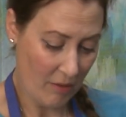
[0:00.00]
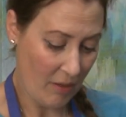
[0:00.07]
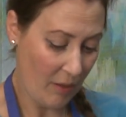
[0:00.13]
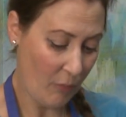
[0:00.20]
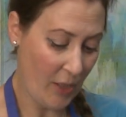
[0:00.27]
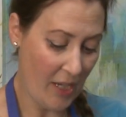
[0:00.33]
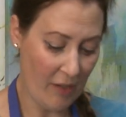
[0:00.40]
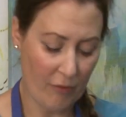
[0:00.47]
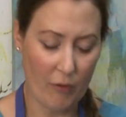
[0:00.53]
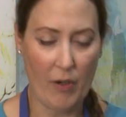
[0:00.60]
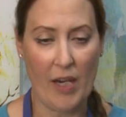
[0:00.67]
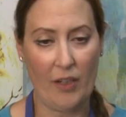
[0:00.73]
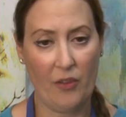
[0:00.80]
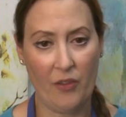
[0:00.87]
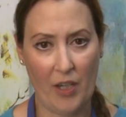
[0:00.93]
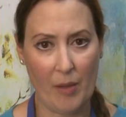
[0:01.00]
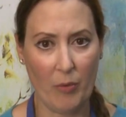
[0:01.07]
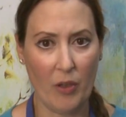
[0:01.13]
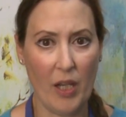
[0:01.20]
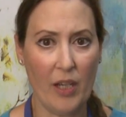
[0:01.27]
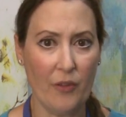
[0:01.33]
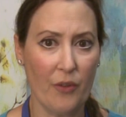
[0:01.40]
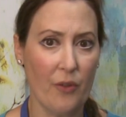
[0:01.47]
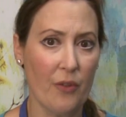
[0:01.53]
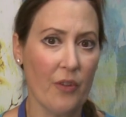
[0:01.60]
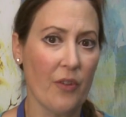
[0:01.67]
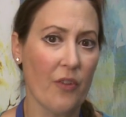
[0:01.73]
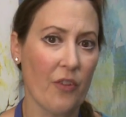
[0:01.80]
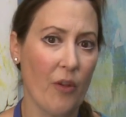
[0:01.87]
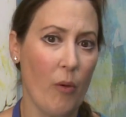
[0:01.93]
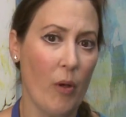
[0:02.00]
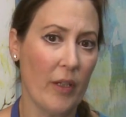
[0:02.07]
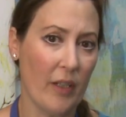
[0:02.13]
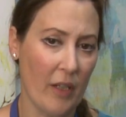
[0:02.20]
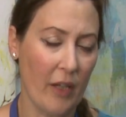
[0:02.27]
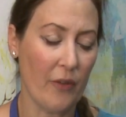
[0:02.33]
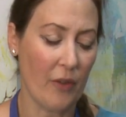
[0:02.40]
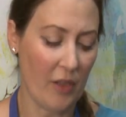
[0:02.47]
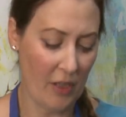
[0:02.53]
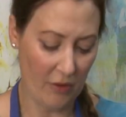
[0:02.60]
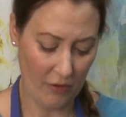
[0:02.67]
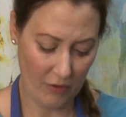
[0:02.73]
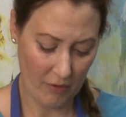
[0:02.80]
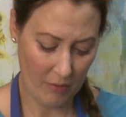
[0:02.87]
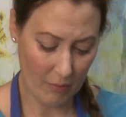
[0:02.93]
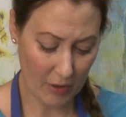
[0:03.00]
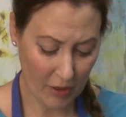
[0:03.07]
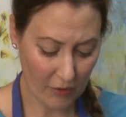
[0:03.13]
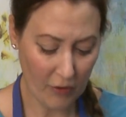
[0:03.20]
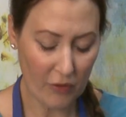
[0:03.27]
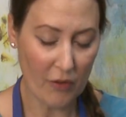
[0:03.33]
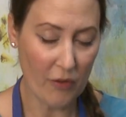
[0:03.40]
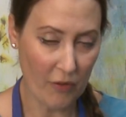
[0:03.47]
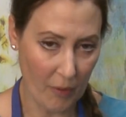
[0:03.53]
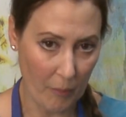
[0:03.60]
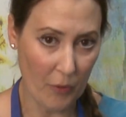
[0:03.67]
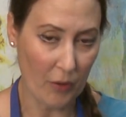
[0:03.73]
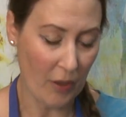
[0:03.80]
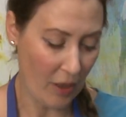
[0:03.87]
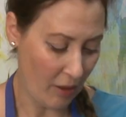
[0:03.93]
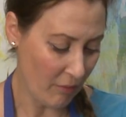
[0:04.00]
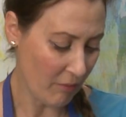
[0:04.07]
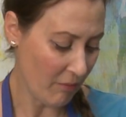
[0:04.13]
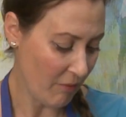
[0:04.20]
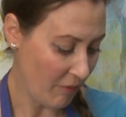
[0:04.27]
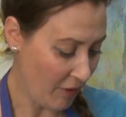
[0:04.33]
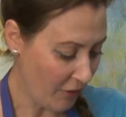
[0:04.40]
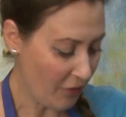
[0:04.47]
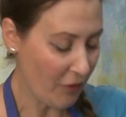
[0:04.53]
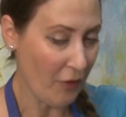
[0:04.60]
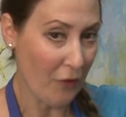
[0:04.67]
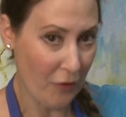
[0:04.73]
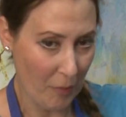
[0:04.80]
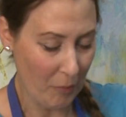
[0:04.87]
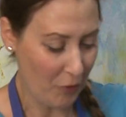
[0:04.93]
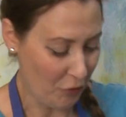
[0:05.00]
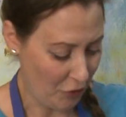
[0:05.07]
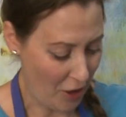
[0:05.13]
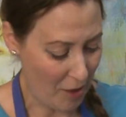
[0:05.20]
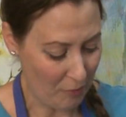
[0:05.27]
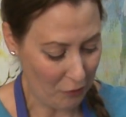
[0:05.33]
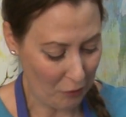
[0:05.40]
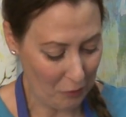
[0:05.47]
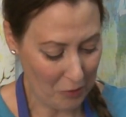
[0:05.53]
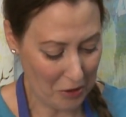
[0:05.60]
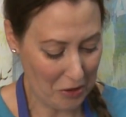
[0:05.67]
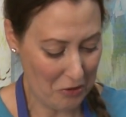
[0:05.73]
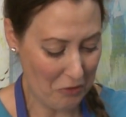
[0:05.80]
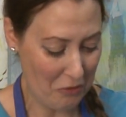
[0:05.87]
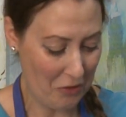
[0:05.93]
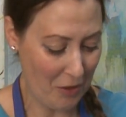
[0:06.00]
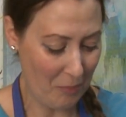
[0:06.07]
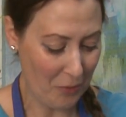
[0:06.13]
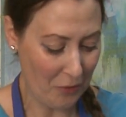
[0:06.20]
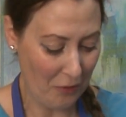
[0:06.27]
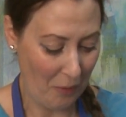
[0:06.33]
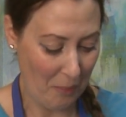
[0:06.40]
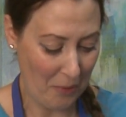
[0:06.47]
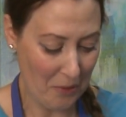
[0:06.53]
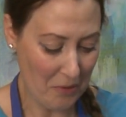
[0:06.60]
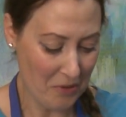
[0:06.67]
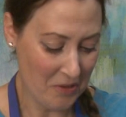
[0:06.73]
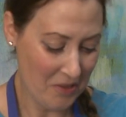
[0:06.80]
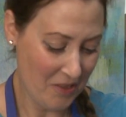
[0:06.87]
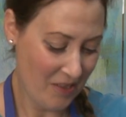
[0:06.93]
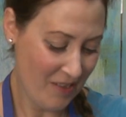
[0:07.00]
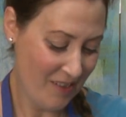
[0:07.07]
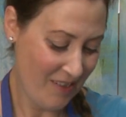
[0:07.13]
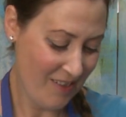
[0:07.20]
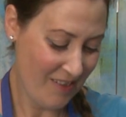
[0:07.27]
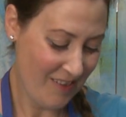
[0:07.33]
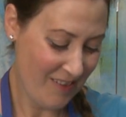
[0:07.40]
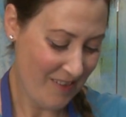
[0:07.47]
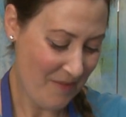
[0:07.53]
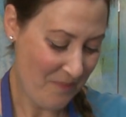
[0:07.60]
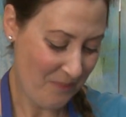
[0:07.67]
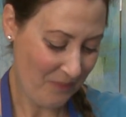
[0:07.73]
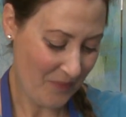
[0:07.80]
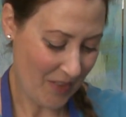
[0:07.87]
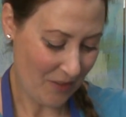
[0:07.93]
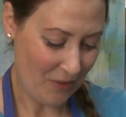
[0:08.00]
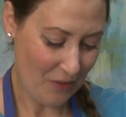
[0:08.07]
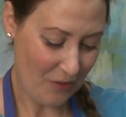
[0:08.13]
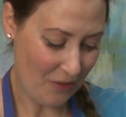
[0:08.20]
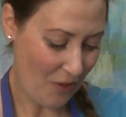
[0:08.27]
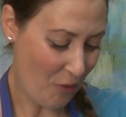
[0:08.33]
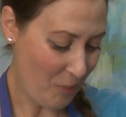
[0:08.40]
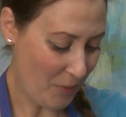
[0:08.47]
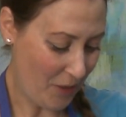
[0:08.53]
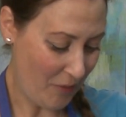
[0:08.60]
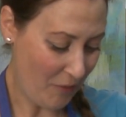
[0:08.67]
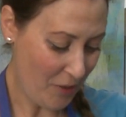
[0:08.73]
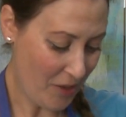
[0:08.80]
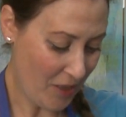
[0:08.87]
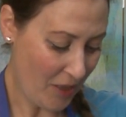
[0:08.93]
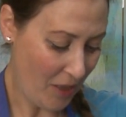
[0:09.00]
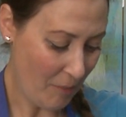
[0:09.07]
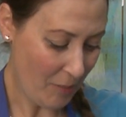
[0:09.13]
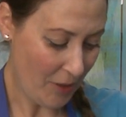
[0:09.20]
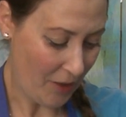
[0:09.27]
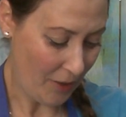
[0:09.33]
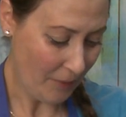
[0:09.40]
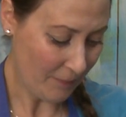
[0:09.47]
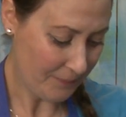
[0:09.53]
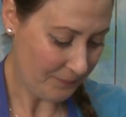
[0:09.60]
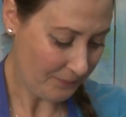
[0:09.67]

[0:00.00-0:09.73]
And we have crack stabilizers and so on in other kits. But this is a simple kit, and this is a simple job. So we're going to do simple, simple. Just open everything up here.